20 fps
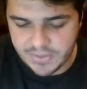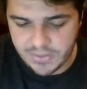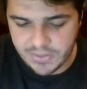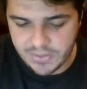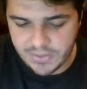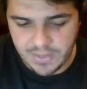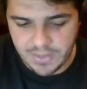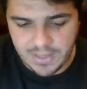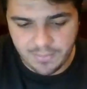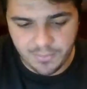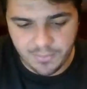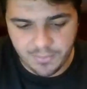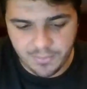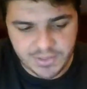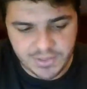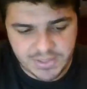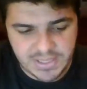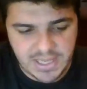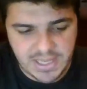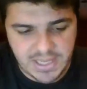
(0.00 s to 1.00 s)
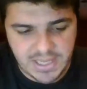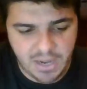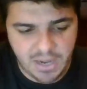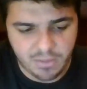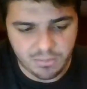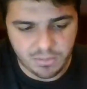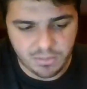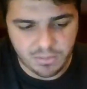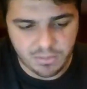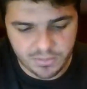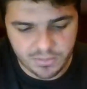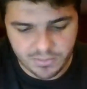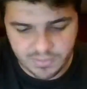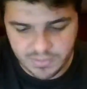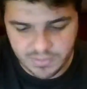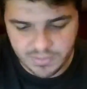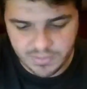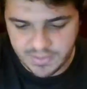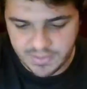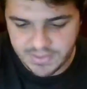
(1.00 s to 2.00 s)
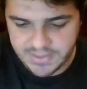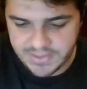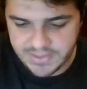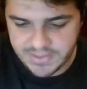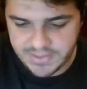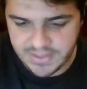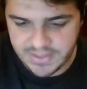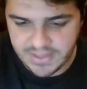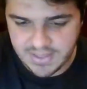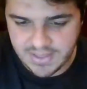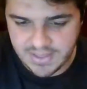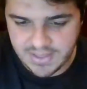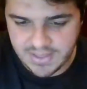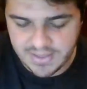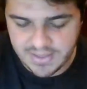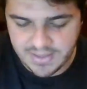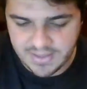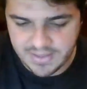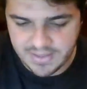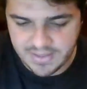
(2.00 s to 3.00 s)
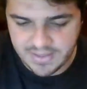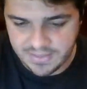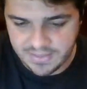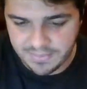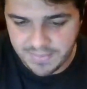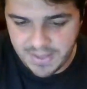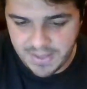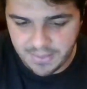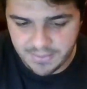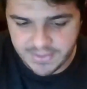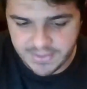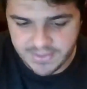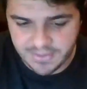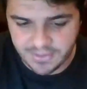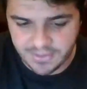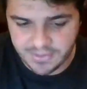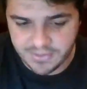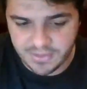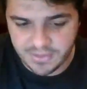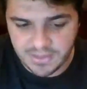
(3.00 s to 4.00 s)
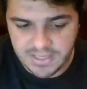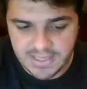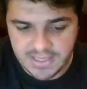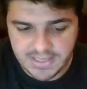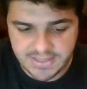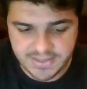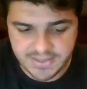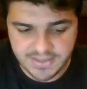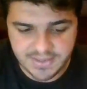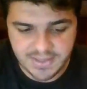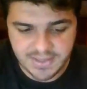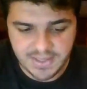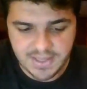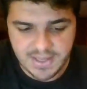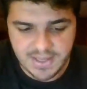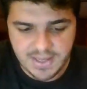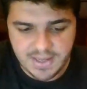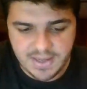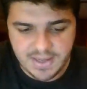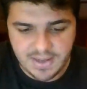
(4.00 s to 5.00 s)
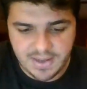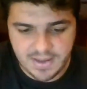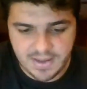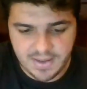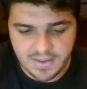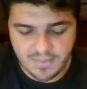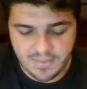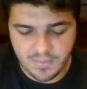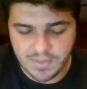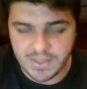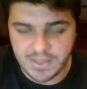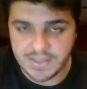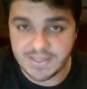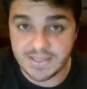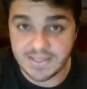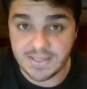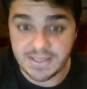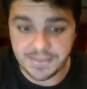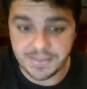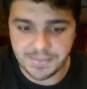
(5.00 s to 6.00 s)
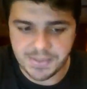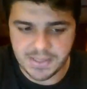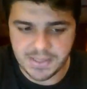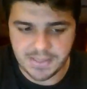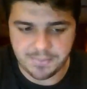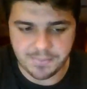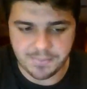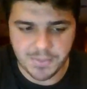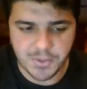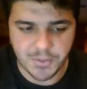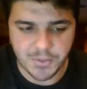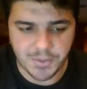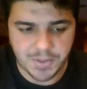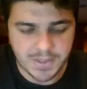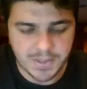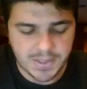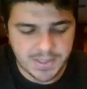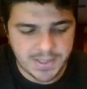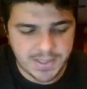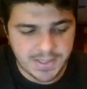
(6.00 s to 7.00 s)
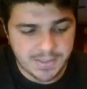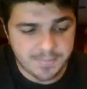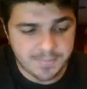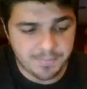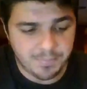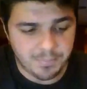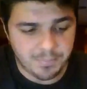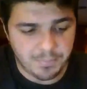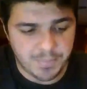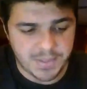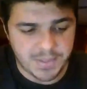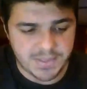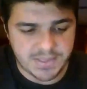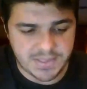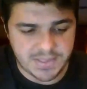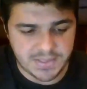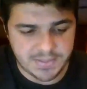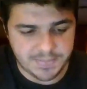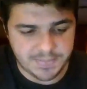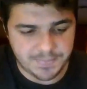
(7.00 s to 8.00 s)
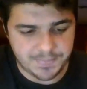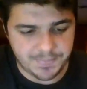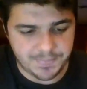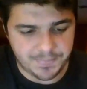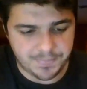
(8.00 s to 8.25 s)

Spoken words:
So I'm going to see how long this the battery is going to last when it's in deep sleep mode. But